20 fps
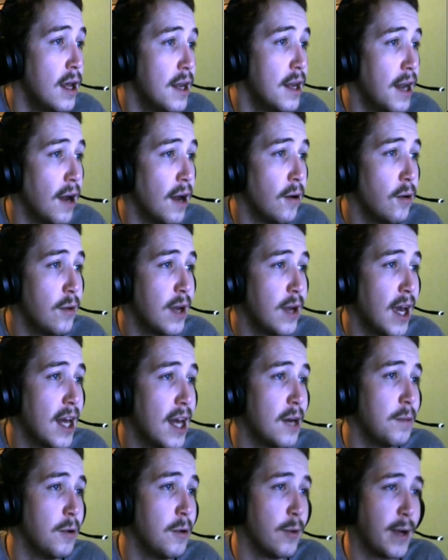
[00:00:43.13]
Now, what we
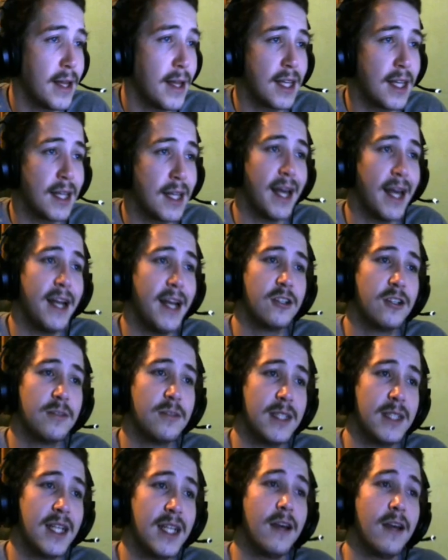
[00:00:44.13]
got up here, we got the Gladiator's
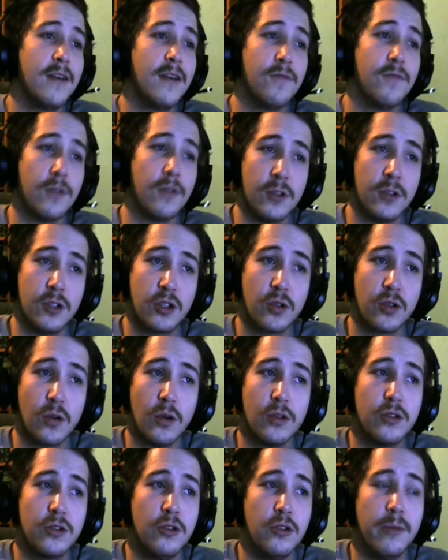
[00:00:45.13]
Medallion for
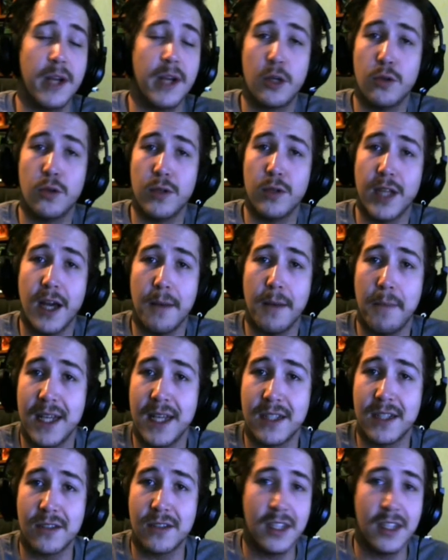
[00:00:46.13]
control, 2-minute cooldown,
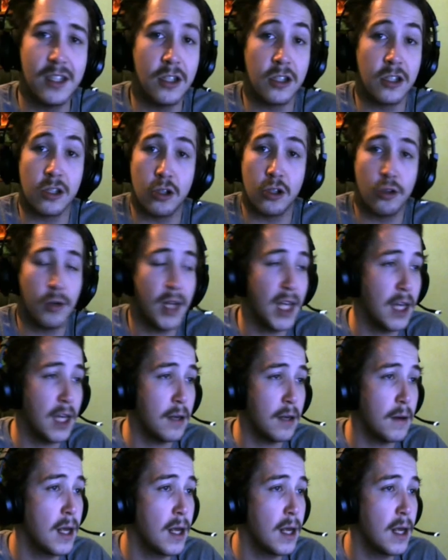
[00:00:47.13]
basically just trinket.